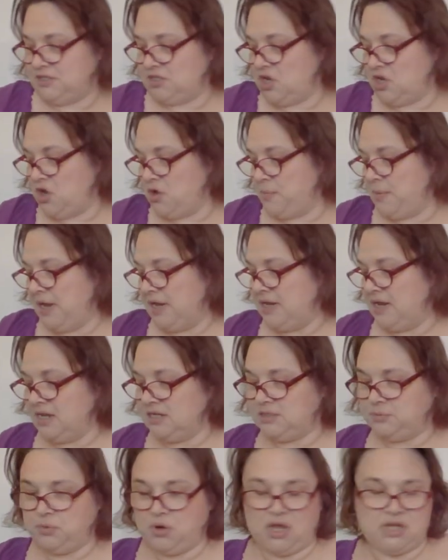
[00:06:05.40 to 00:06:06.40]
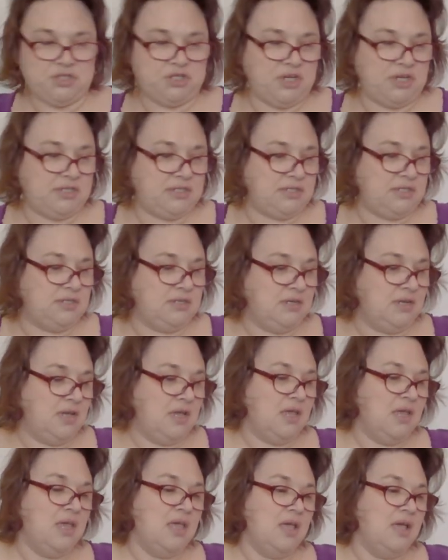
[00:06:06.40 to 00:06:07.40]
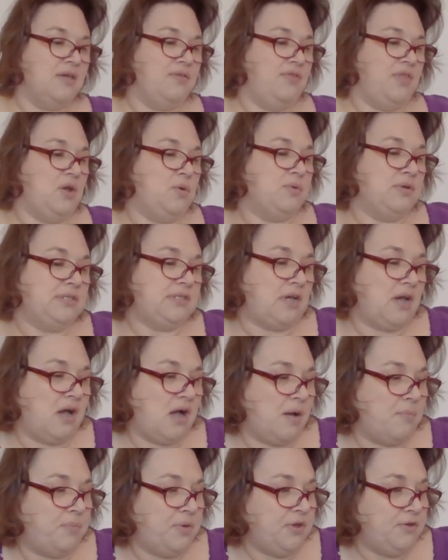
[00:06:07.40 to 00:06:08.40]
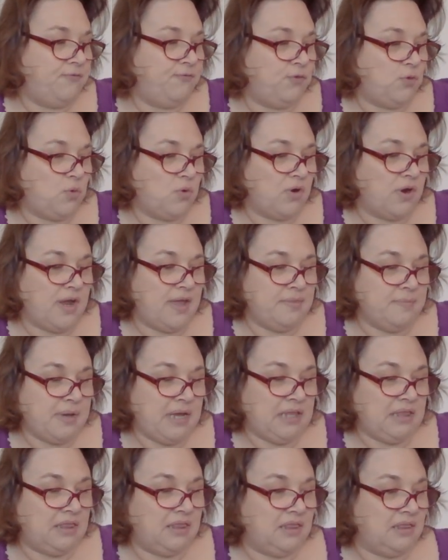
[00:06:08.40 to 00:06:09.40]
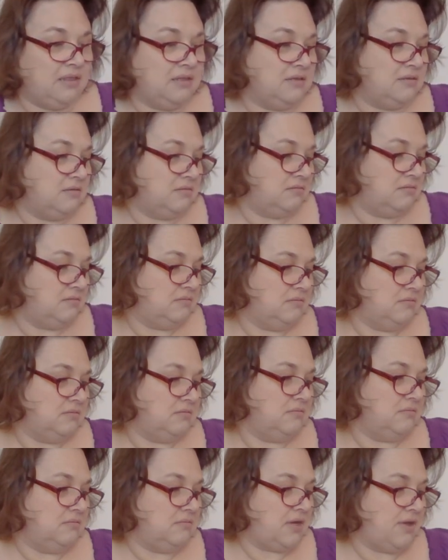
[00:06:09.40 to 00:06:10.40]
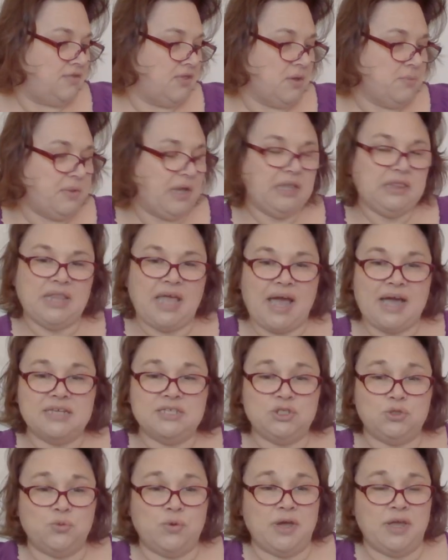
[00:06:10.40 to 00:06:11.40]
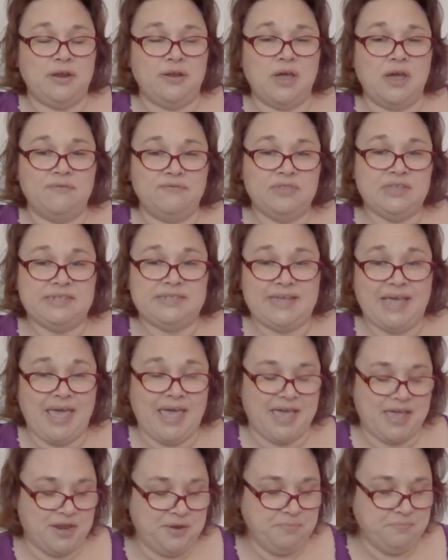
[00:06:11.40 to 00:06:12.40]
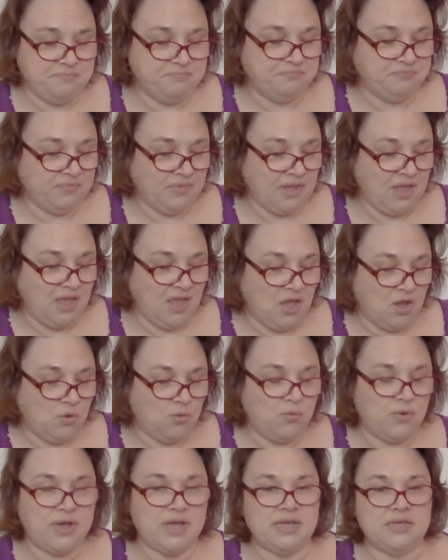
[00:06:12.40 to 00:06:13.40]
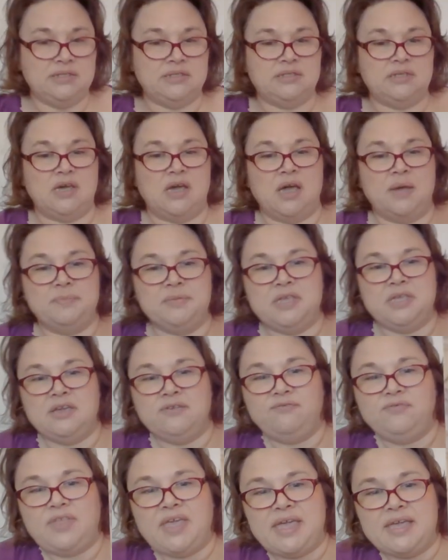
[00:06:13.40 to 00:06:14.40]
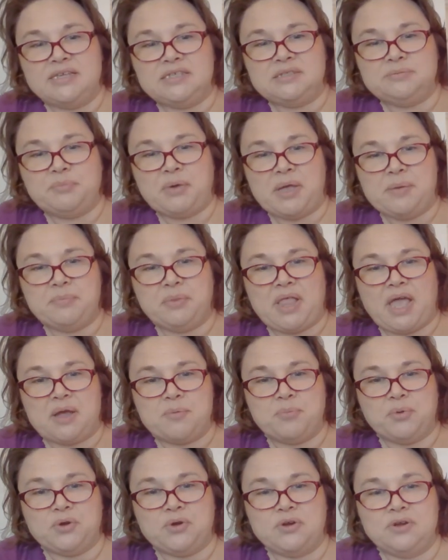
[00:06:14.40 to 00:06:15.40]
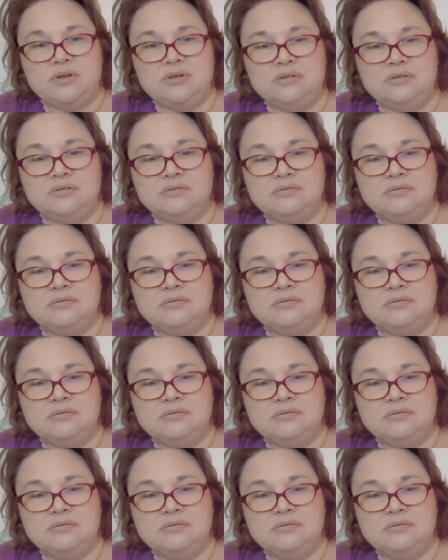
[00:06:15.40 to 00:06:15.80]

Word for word: So my next project that was up for in my, I think my last one of the 10 was um, Give Thanks by Blackbird